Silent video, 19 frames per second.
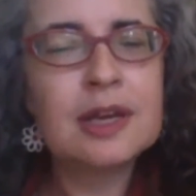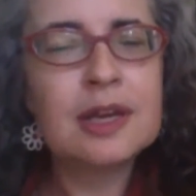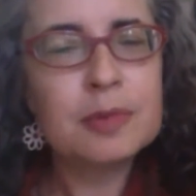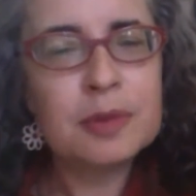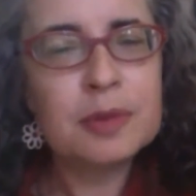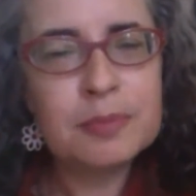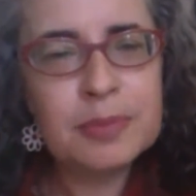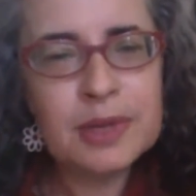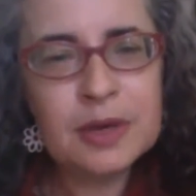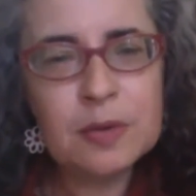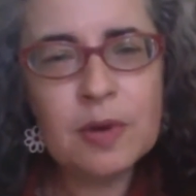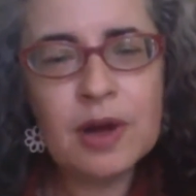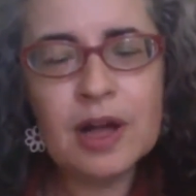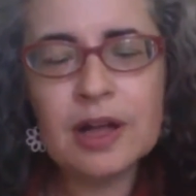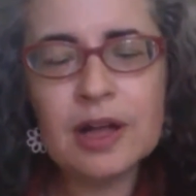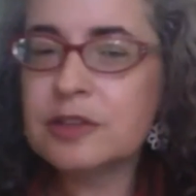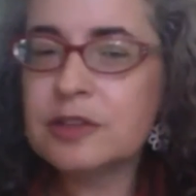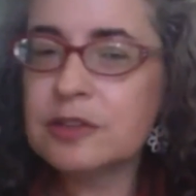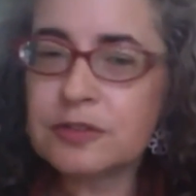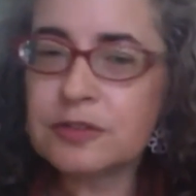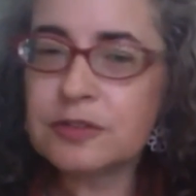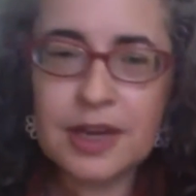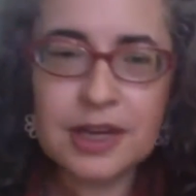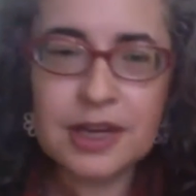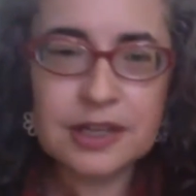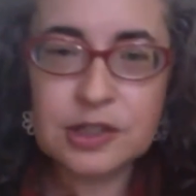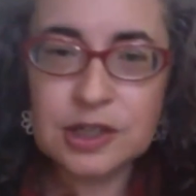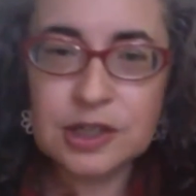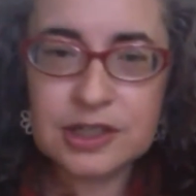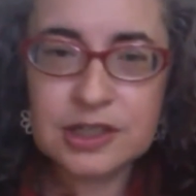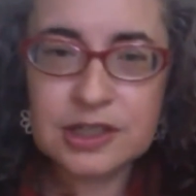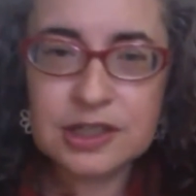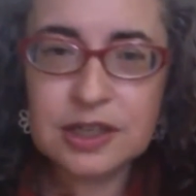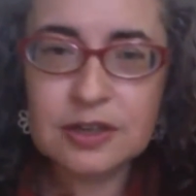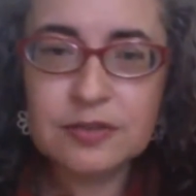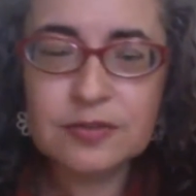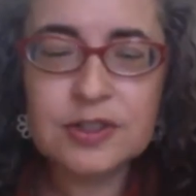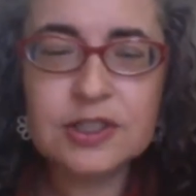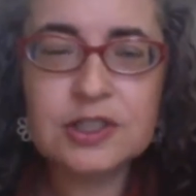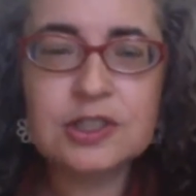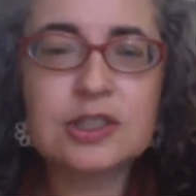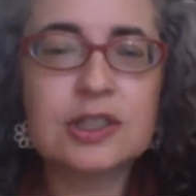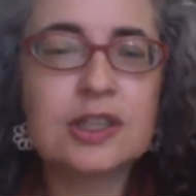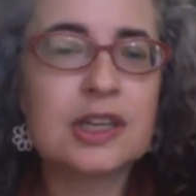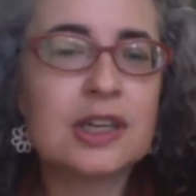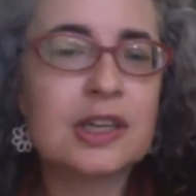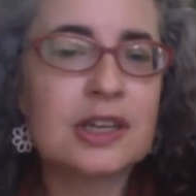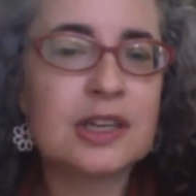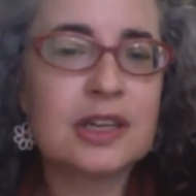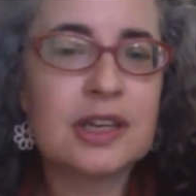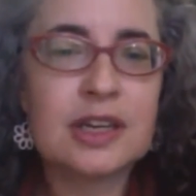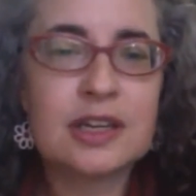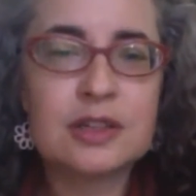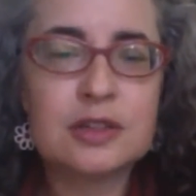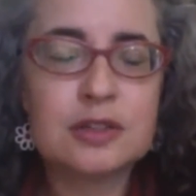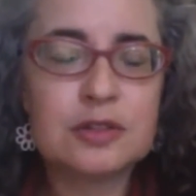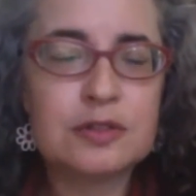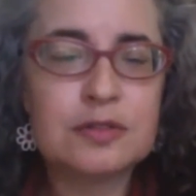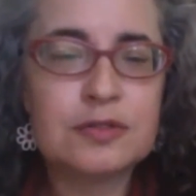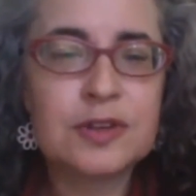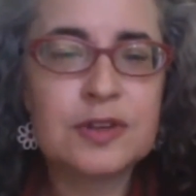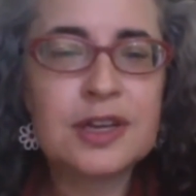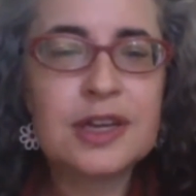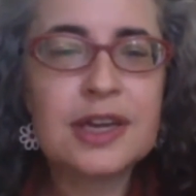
But meanwhile, you've had a chance to get a fistula in, and you've